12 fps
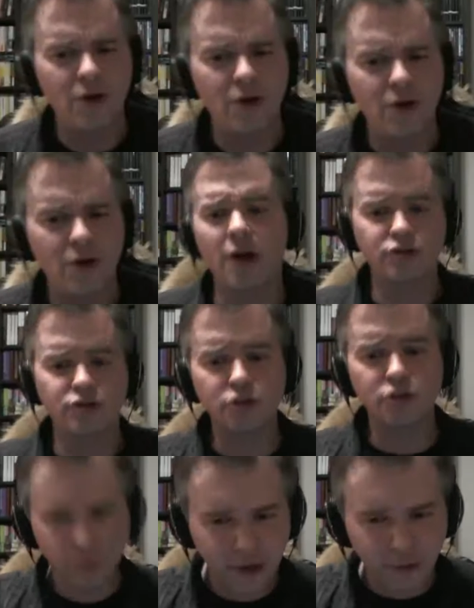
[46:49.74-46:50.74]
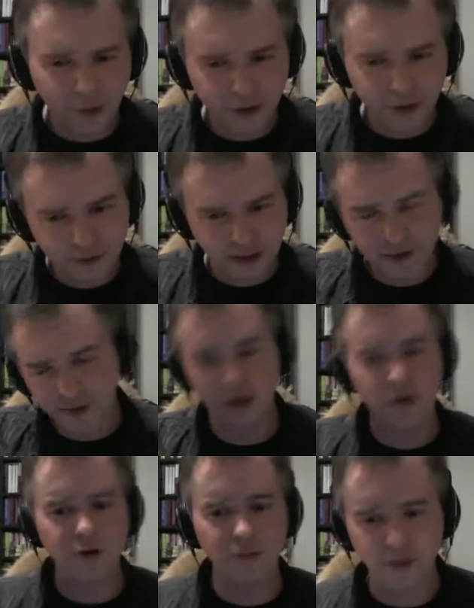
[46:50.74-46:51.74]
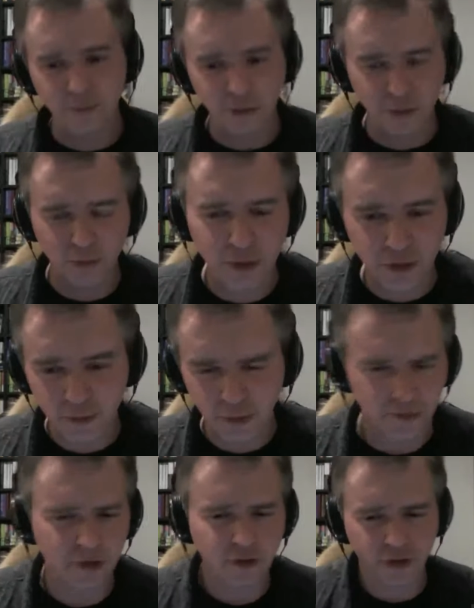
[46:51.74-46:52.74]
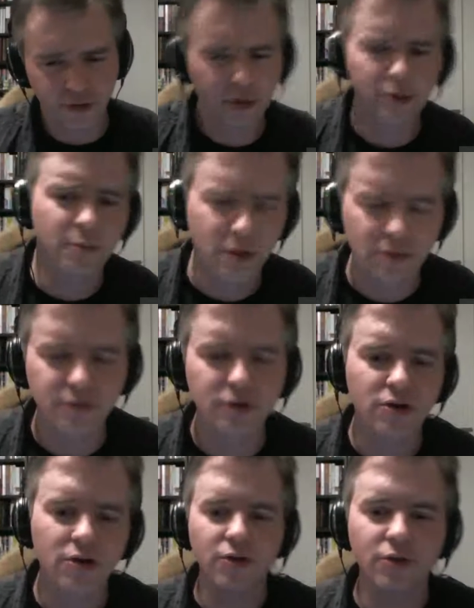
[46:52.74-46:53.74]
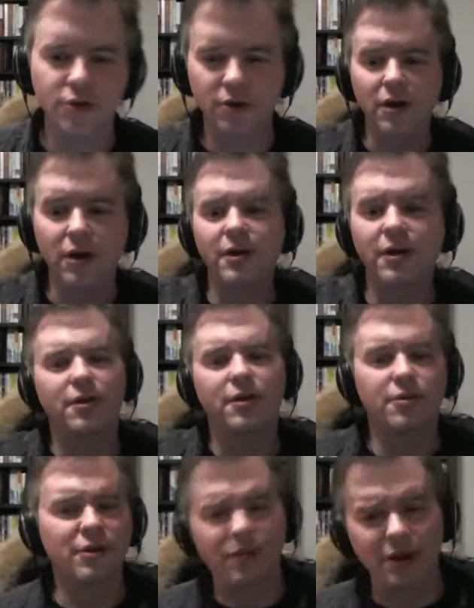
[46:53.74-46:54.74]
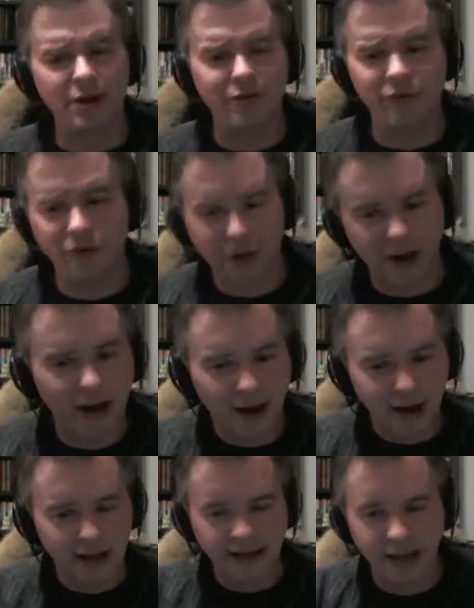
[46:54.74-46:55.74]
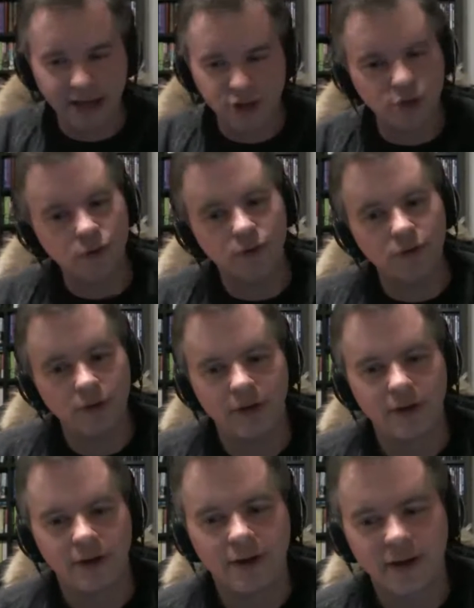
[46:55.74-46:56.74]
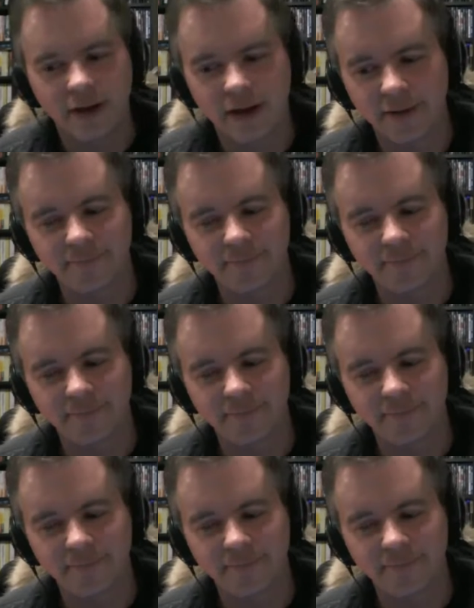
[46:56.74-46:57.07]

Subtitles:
aren't you brainwashed then? Your liberal principles are just another part of your culture, so therefore, haha, I got you. I